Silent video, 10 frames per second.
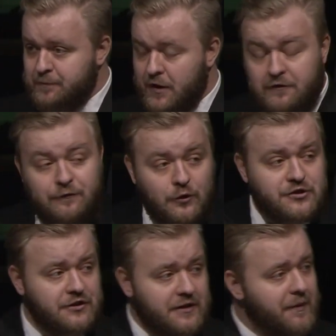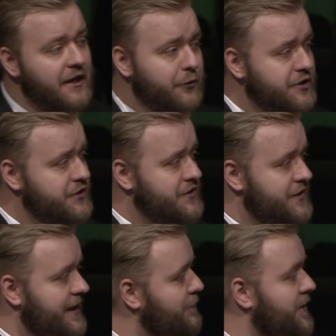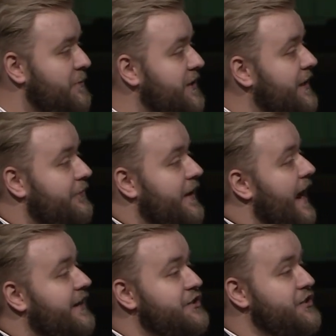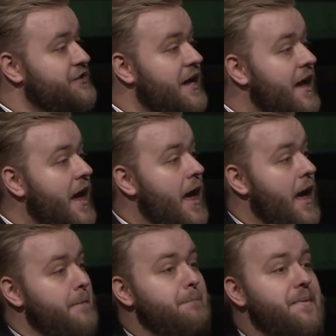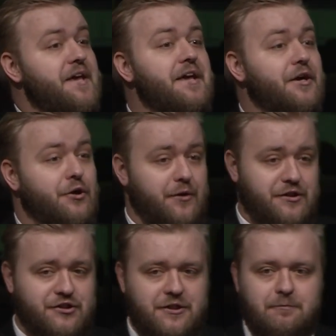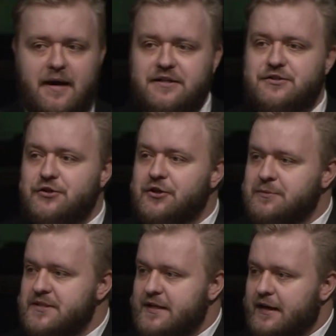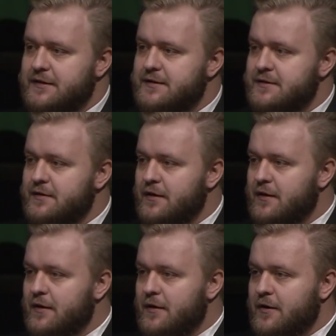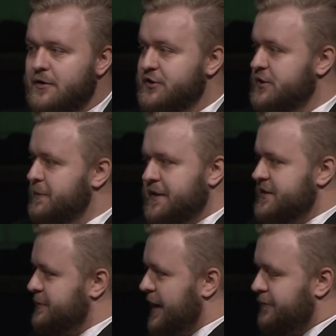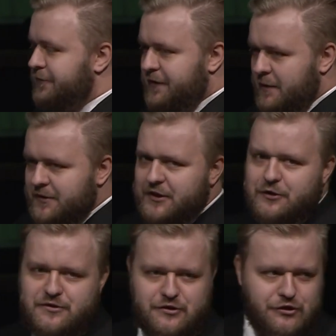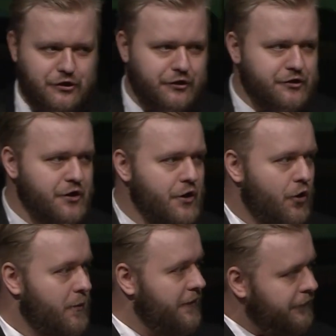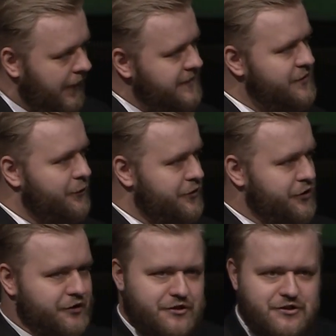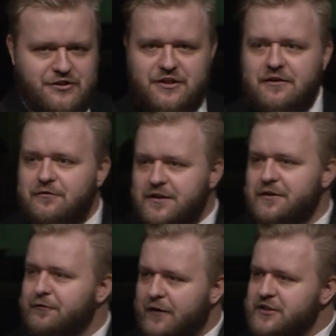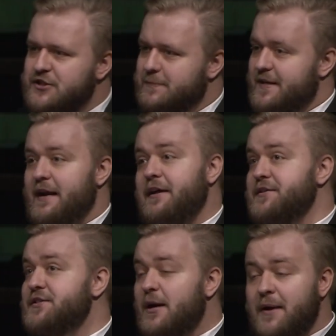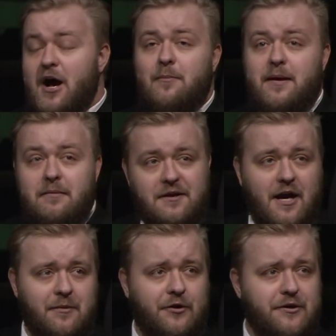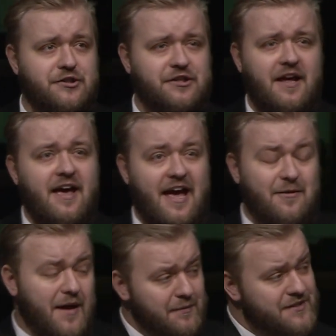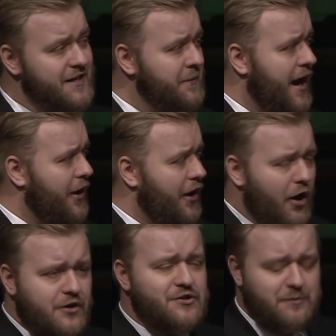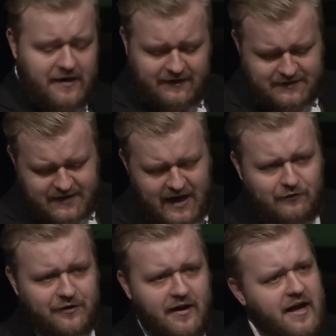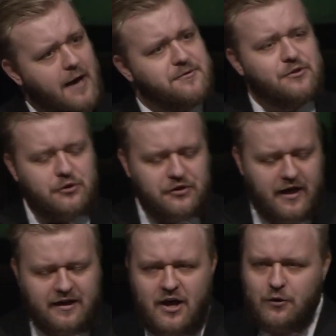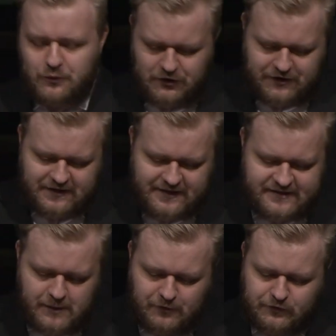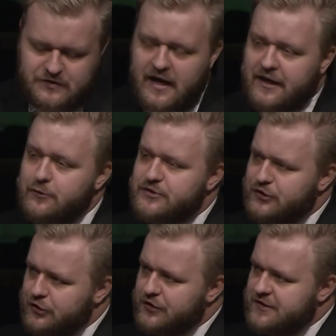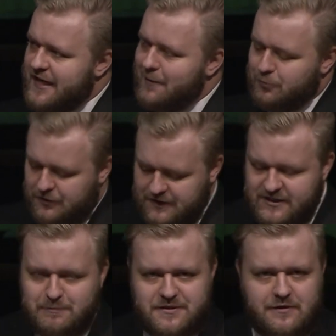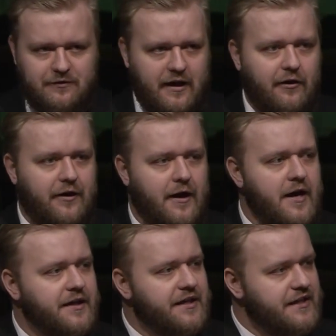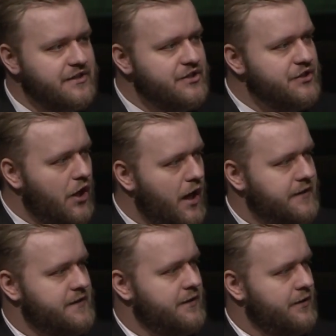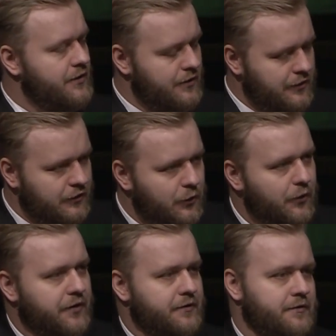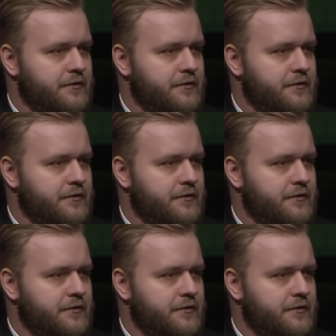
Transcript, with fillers: Unfortunately, many Christians today they believe that I can just be a Christian by circumstance. Just because my family goes to church or my friends go to church, it's just convenient friendships, and I'll somehow maybe become a Christian and maybe somehow I'll also make it into heaven. Absolutely not. We look at the example of Uzziah, he was a good example in this specific area. He sought the Lord.